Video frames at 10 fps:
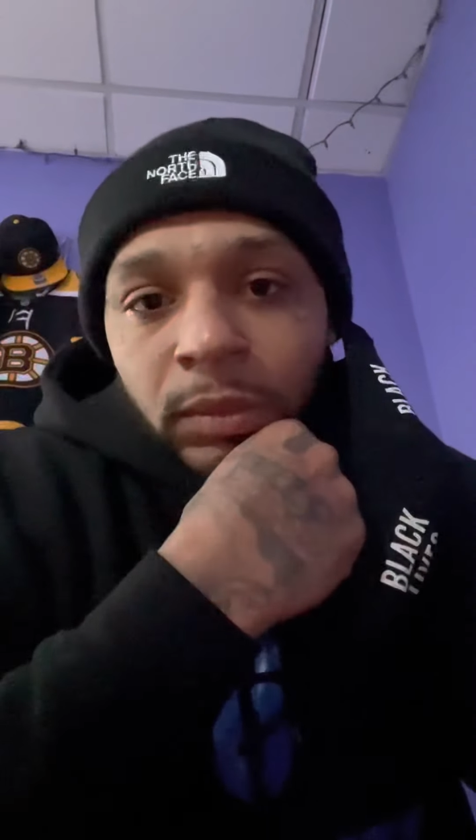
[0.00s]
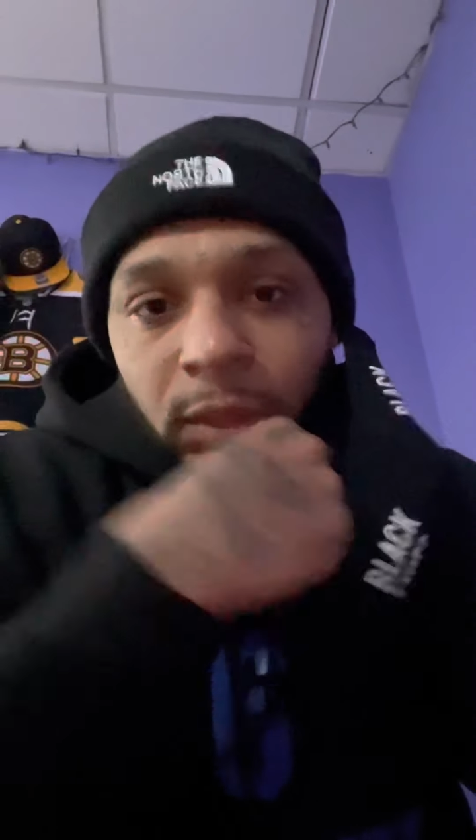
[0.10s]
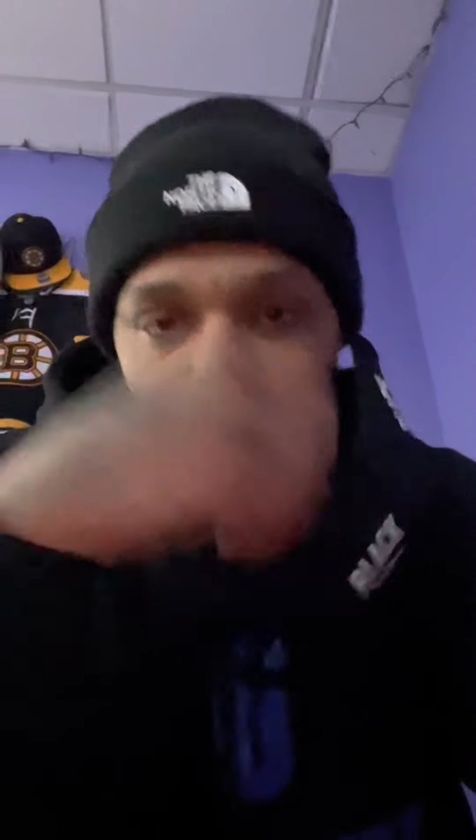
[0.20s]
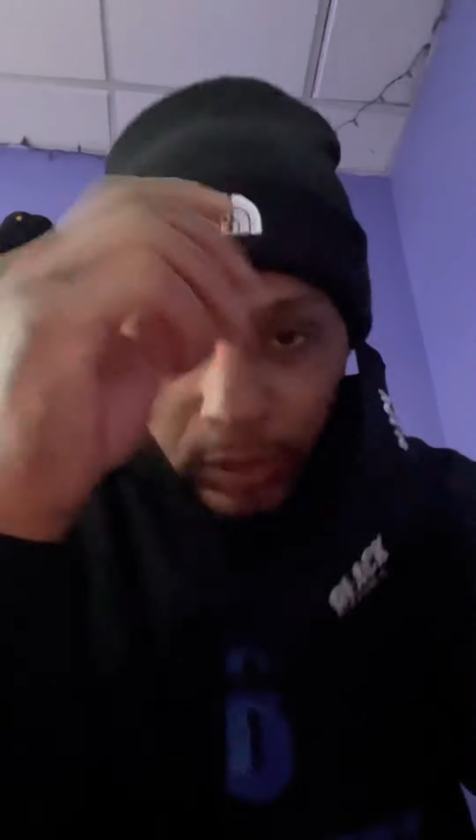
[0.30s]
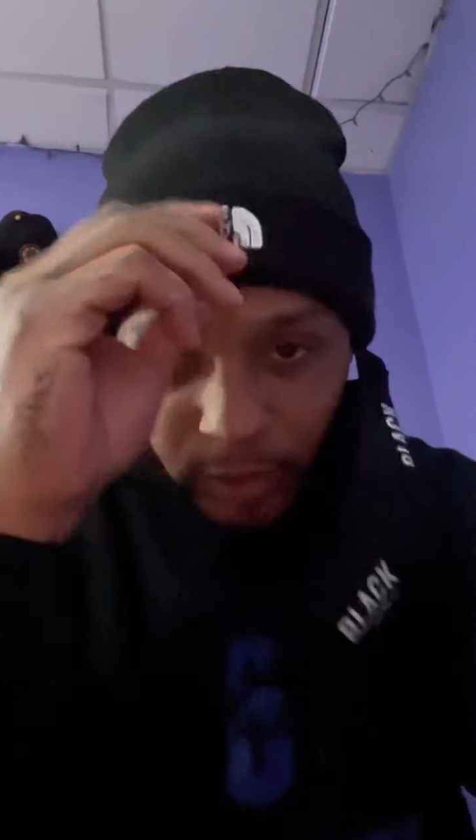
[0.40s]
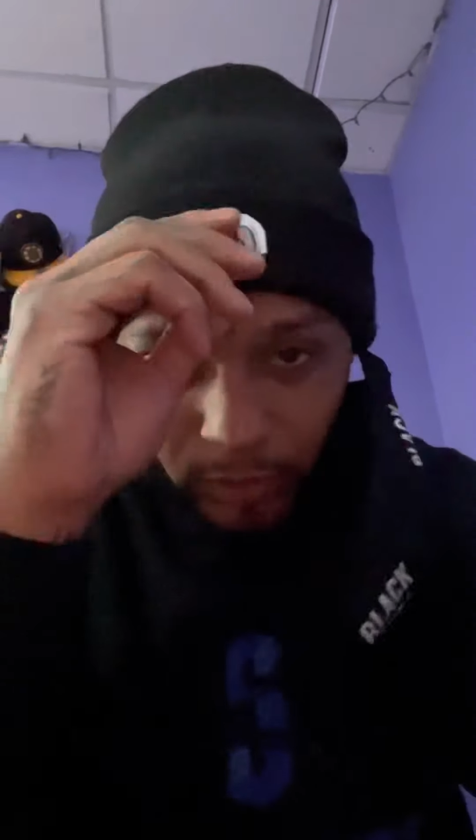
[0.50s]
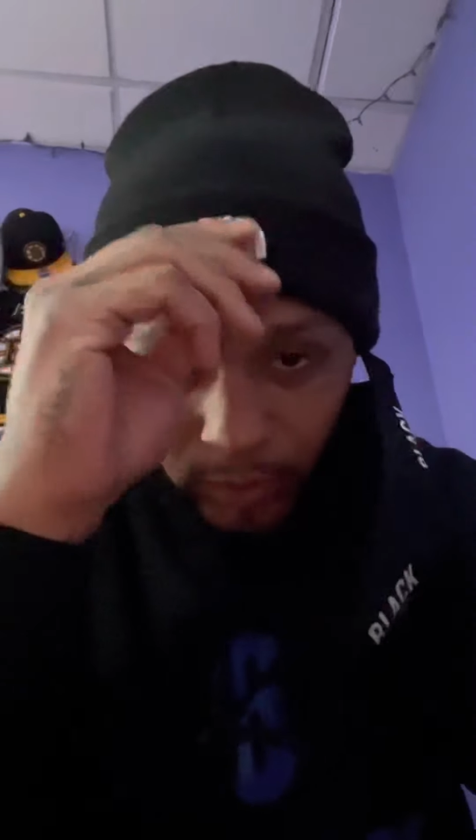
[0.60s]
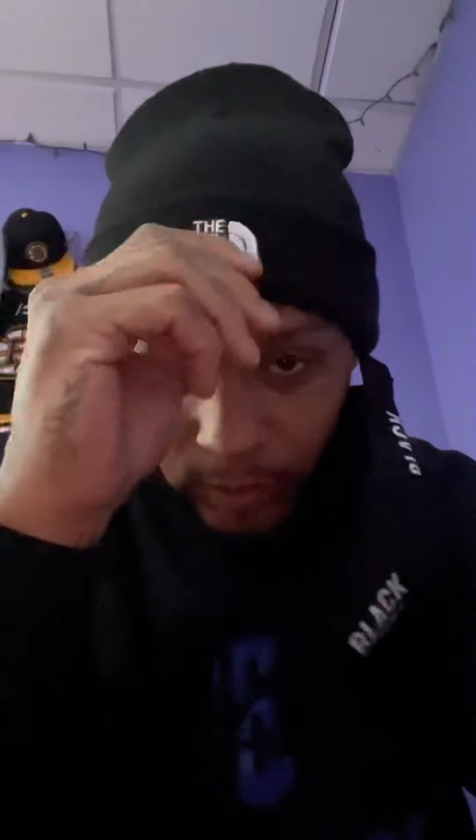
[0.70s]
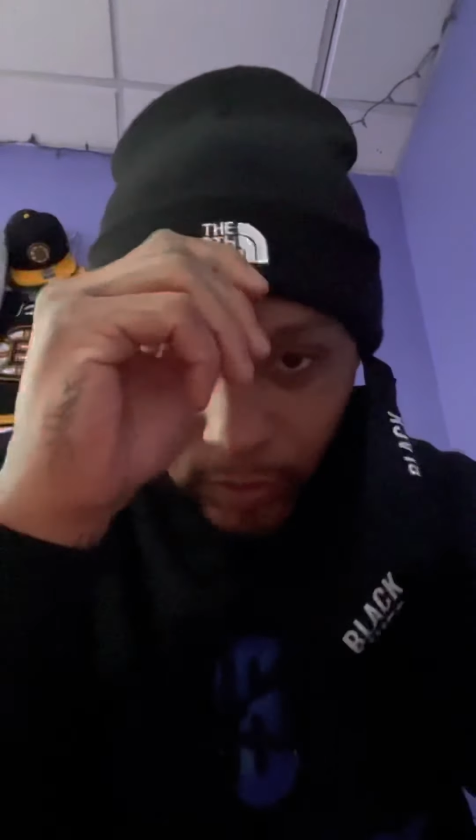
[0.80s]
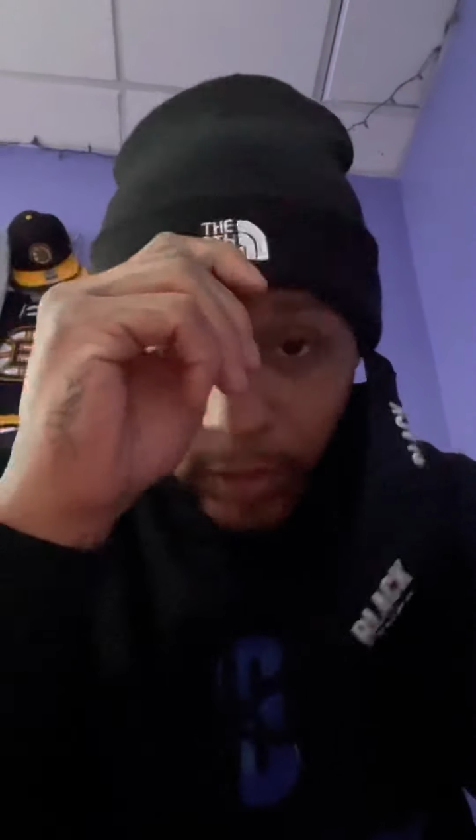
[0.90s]
Get this shit
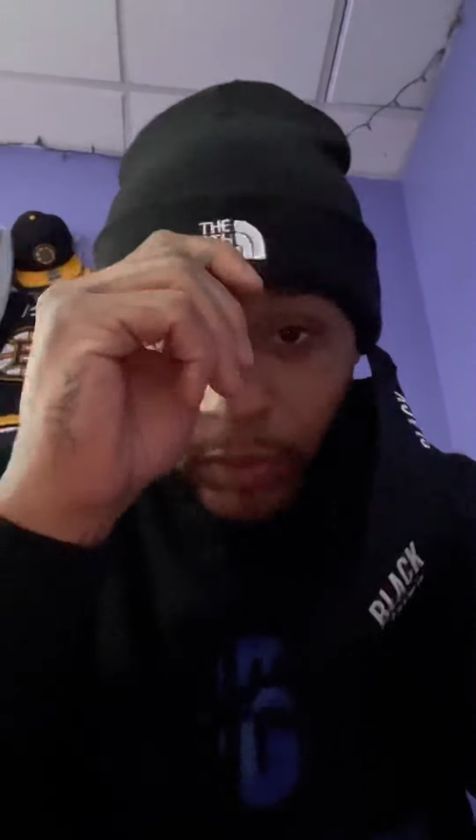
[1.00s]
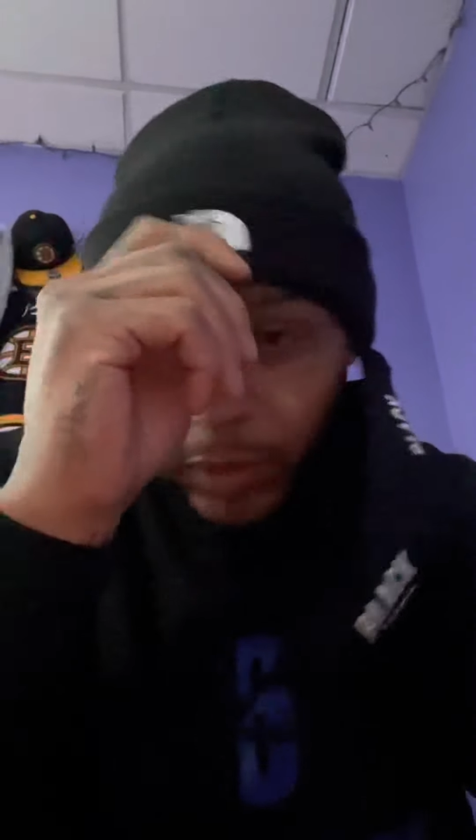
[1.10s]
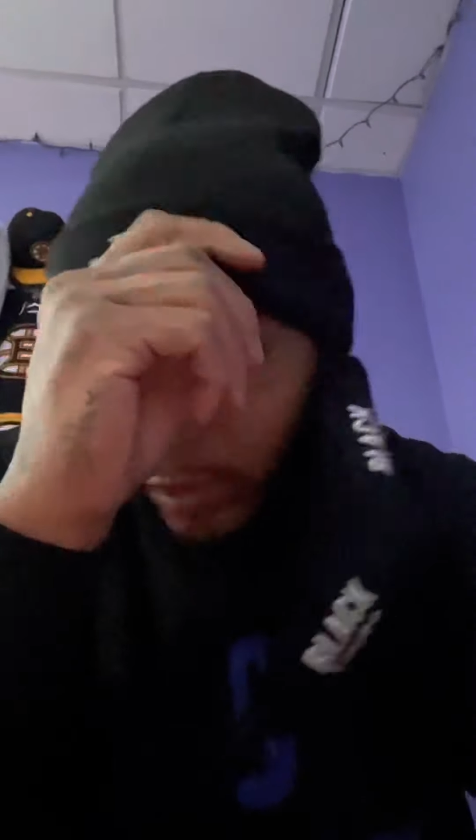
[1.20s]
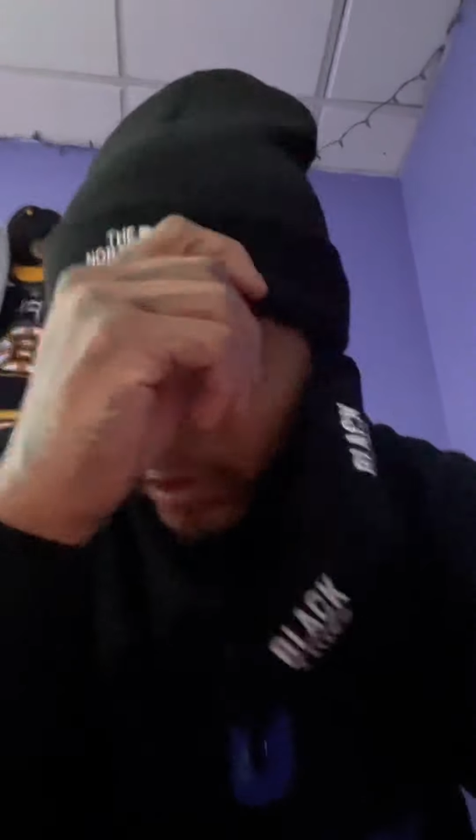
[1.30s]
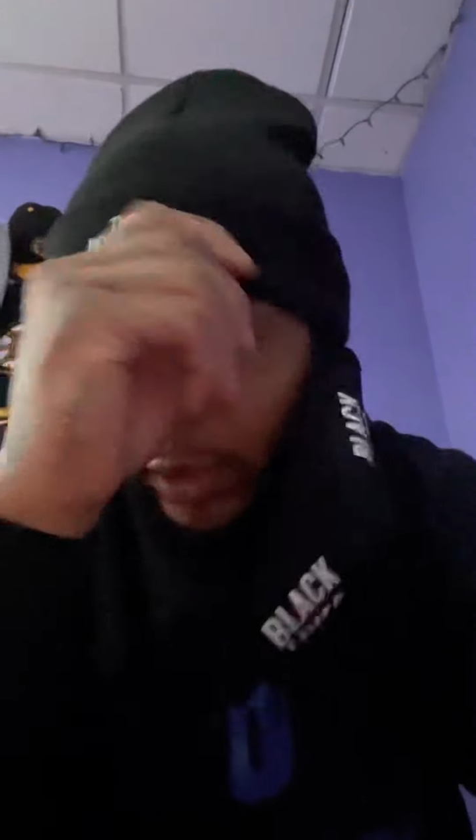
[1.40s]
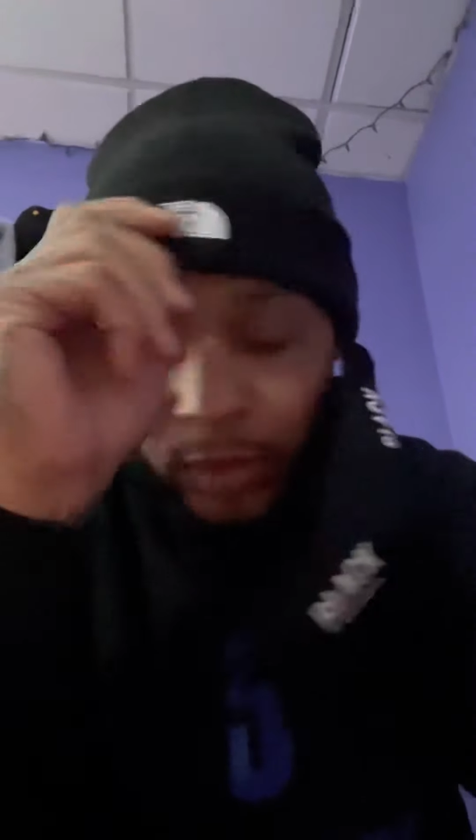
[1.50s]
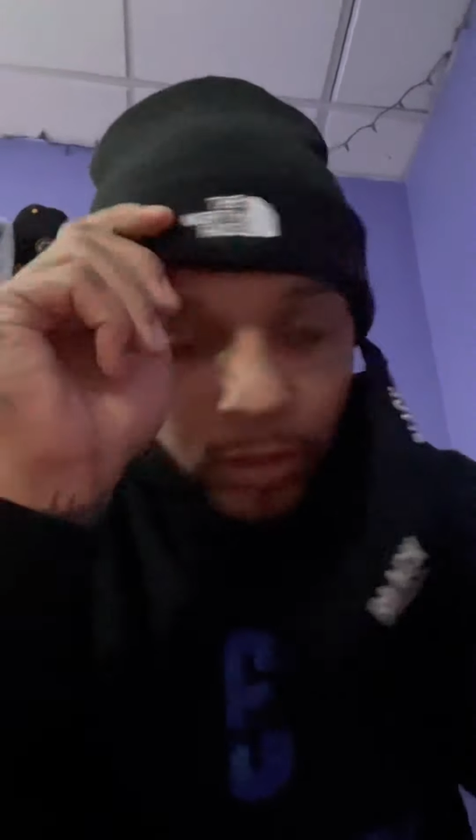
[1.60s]
right. Did a quick track.